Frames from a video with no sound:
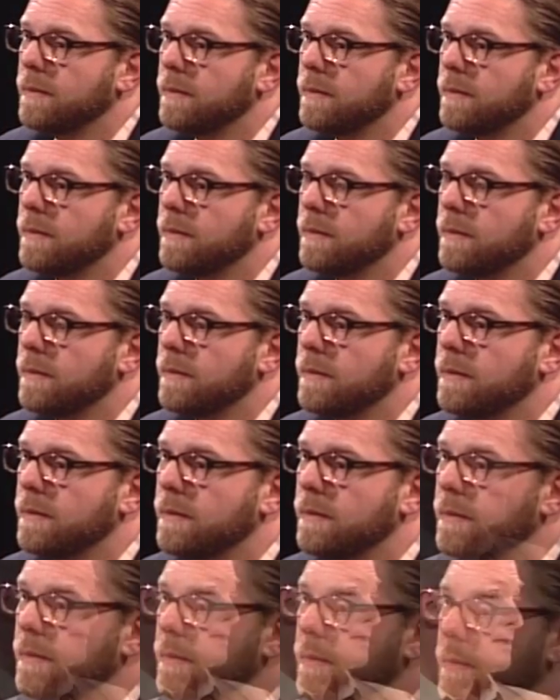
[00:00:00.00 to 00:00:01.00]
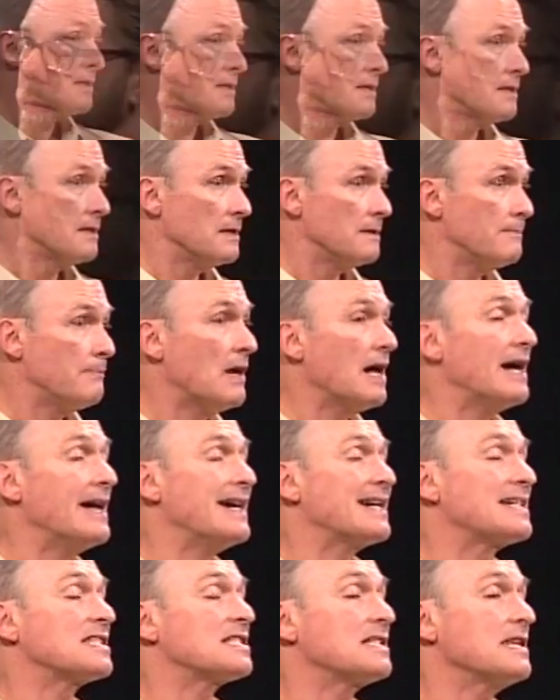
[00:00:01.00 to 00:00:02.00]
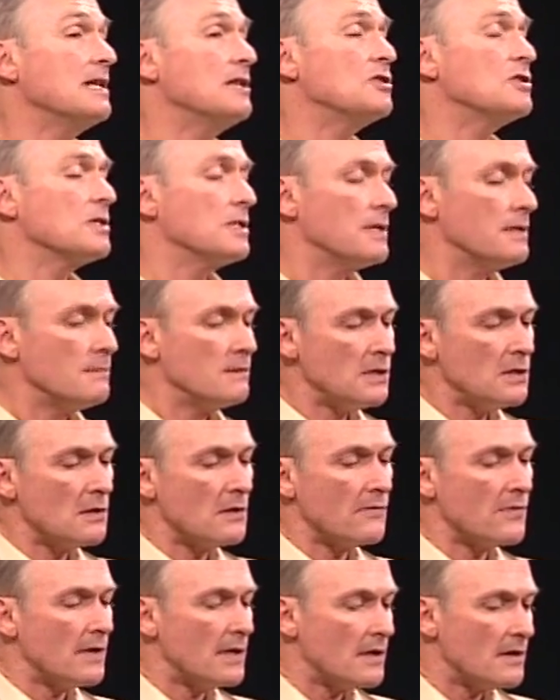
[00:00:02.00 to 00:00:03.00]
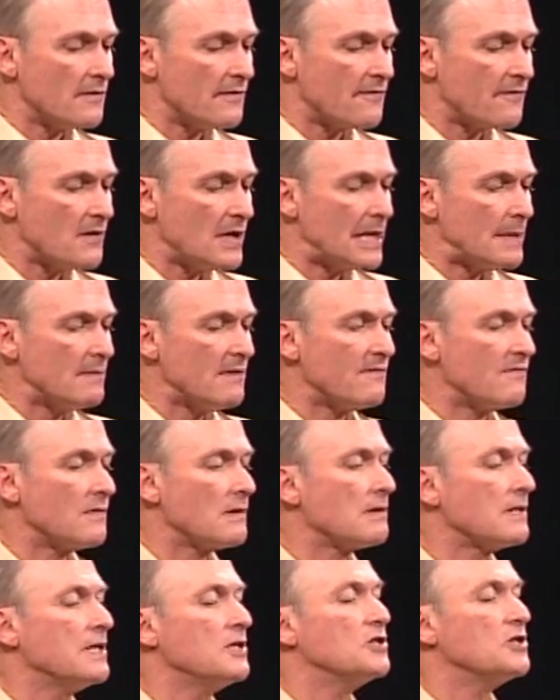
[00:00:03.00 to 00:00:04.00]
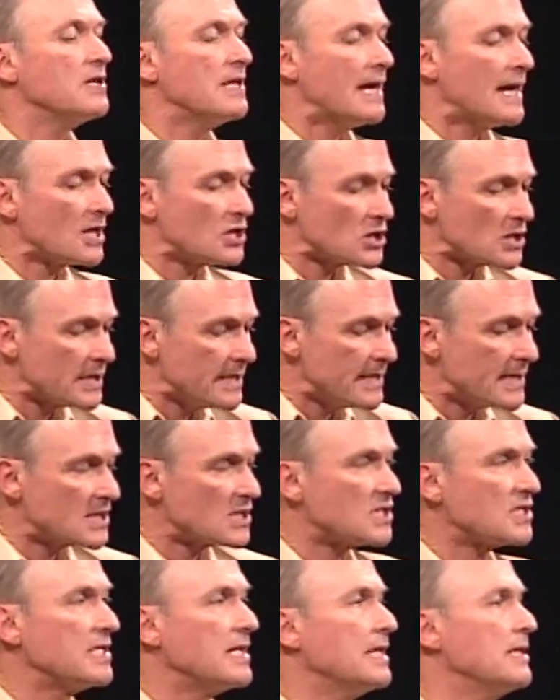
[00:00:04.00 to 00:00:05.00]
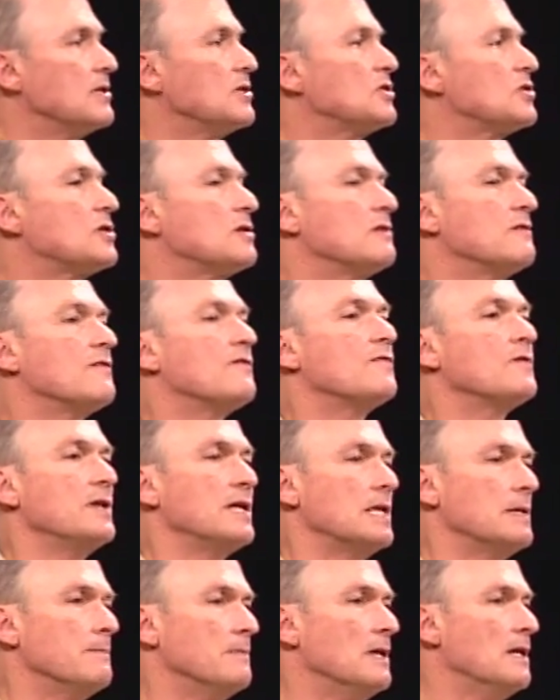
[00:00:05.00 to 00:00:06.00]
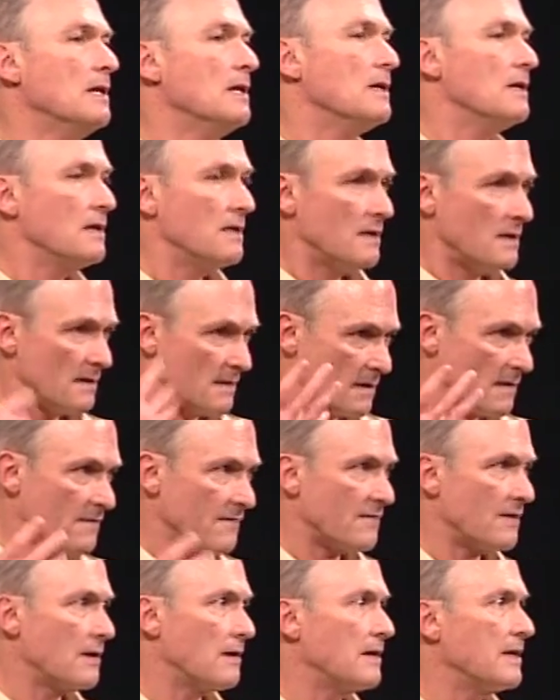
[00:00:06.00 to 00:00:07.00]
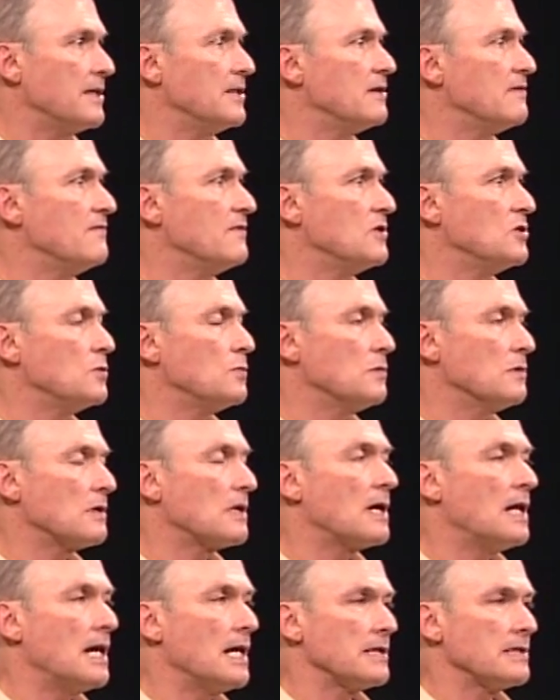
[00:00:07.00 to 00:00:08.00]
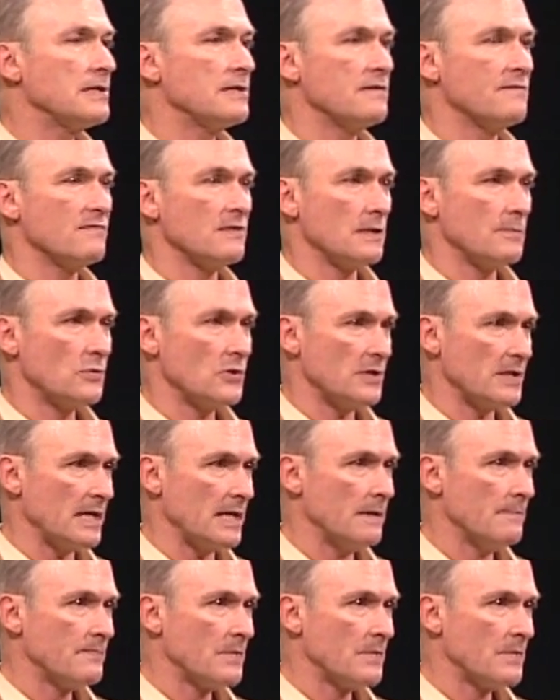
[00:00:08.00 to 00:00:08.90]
us, by extension, the freedom of religion actually extends to the freedom of our individual cognitive liberty,